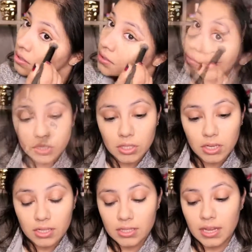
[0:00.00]
I'm just
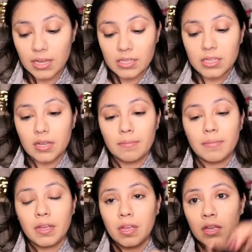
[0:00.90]
gonna take
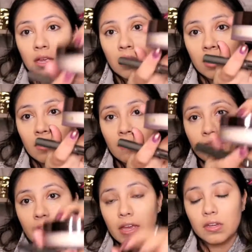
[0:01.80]
some
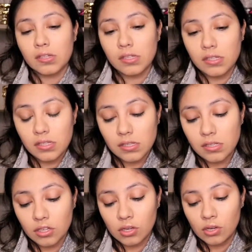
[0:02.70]
Veil
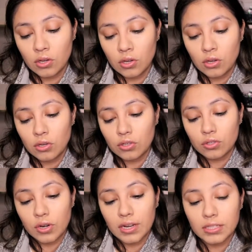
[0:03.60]

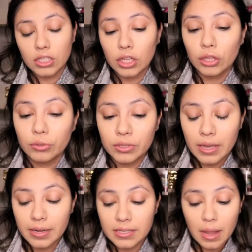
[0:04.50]

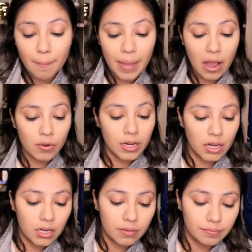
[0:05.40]
translucent
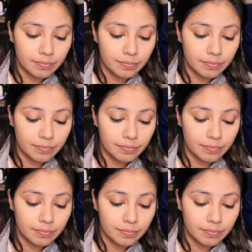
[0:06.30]
powder.